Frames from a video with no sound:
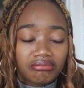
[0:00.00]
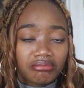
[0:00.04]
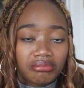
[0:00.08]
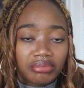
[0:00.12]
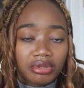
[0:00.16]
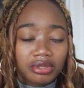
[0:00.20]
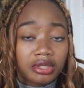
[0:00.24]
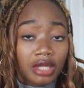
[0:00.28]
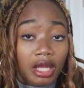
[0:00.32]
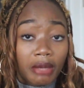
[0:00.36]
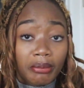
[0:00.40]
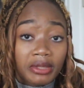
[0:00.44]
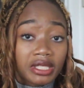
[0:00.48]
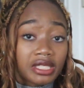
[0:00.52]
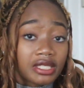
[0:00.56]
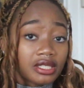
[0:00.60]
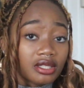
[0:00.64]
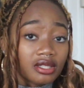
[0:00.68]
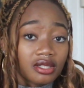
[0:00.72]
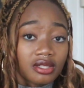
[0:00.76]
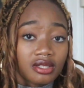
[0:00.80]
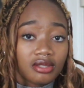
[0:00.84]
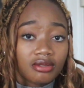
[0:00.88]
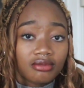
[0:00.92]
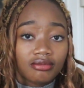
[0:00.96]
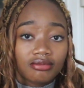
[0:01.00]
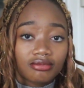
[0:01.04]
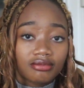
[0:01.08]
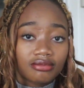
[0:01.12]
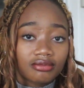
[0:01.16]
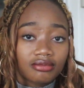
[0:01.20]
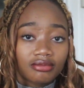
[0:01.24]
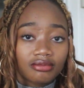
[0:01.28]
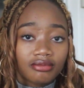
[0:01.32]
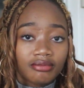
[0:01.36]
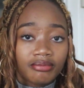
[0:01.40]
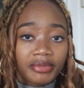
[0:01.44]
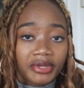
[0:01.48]
plummeted
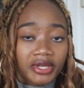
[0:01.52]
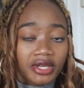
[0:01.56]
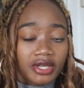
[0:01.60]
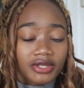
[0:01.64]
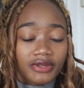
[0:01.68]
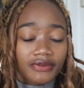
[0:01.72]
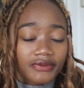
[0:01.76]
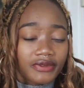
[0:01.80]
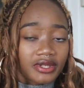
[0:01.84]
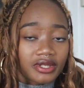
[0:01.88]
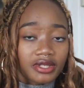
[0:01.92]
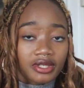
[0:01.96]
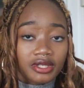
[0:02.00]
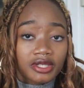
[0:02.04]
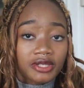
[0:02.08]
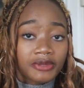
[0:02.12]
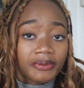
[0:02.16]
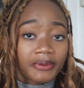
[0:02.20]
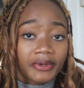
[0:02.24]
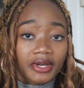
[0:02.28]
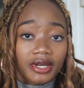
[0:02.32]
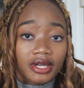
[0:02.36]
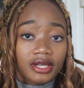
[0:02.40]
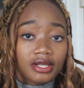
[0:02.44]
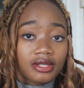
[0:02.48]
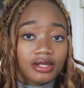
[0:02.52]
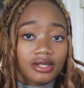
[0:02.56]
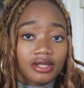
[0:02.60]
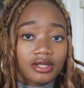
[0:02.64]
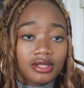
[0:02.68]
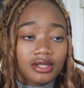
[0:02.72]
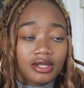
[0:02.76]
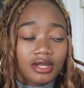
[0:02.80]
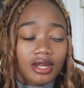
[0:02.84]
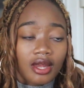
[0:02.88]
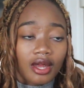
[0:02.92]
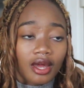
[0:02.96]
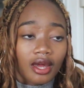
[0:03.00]
because of this
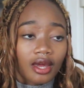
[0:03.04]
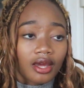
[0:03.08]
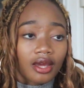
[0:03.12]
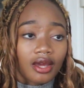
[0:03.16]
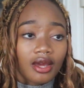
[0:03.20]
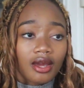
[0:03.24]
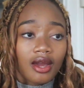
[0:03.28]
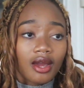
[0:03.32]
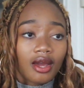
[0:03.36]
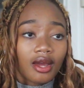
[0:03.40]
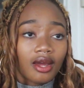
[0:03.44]
experience. Like,